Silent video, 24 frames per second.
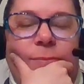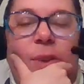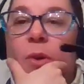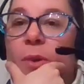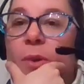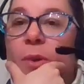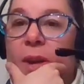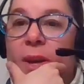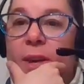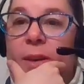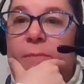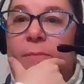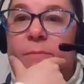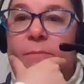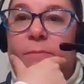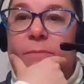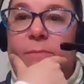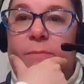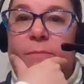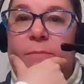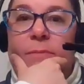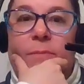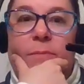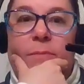Okay.
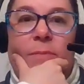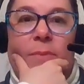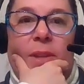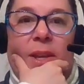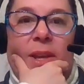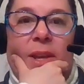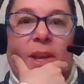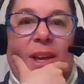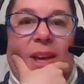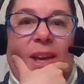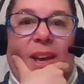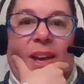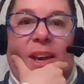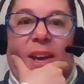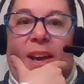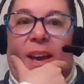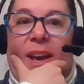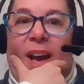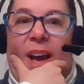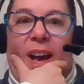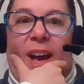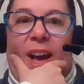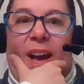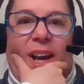
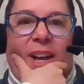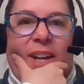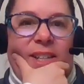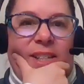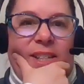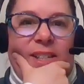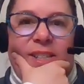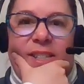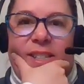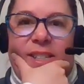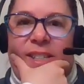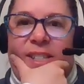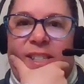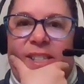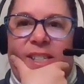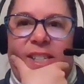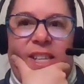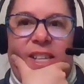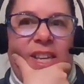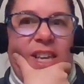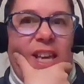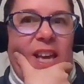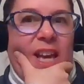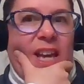I didn't
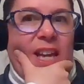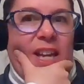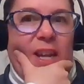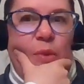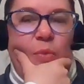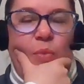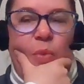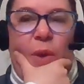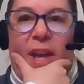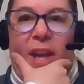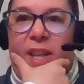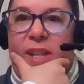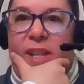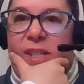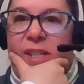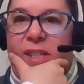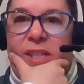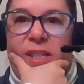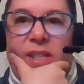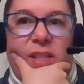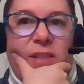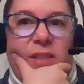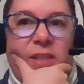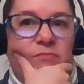see any
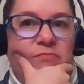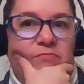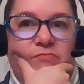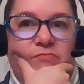whens.